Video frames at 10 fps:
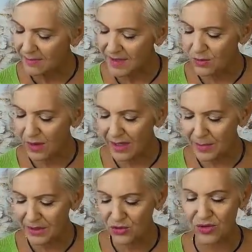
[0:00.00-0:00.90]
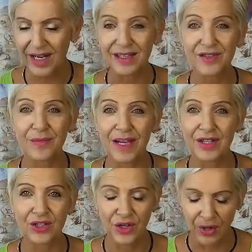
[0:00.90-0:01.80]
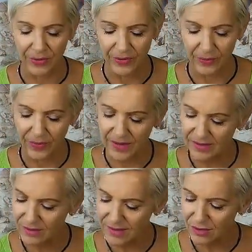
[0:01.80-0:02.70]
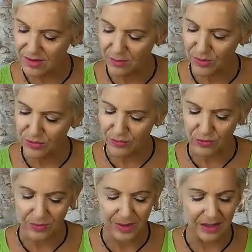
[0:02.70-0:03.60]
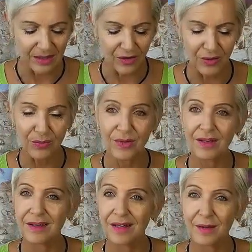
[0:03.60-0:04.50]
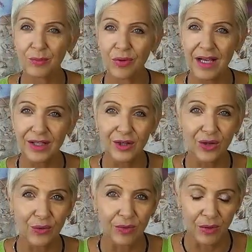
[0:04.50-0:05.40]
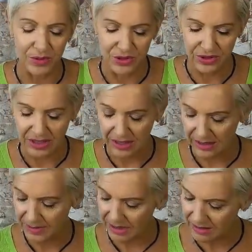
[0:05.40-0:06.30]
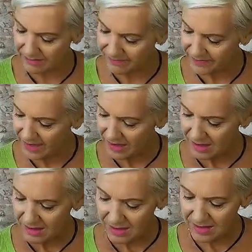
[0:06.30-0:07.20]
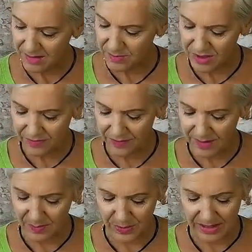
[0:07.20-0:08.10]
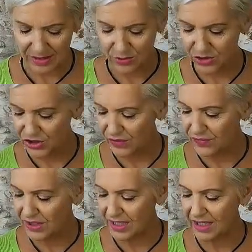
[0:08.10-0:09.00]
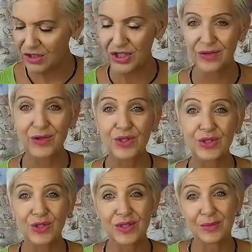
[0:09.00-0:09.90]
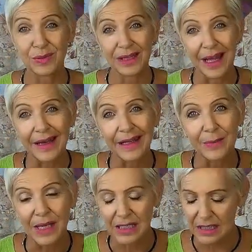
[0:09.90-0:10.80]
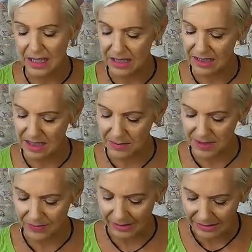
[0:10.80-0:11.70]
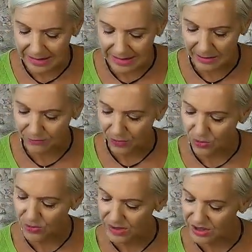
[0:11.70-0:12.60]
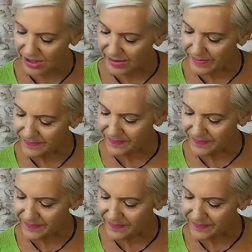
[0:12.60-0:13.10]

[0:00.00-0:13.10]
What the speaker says: There's quite a bit of transformation going on, but there's also some beautiful, I mean, you've got a brand new career opportunity coming in. It definitely speaks to a shift in energy. You've just got to do some planning about your next steps, having a clear step forward, yeah.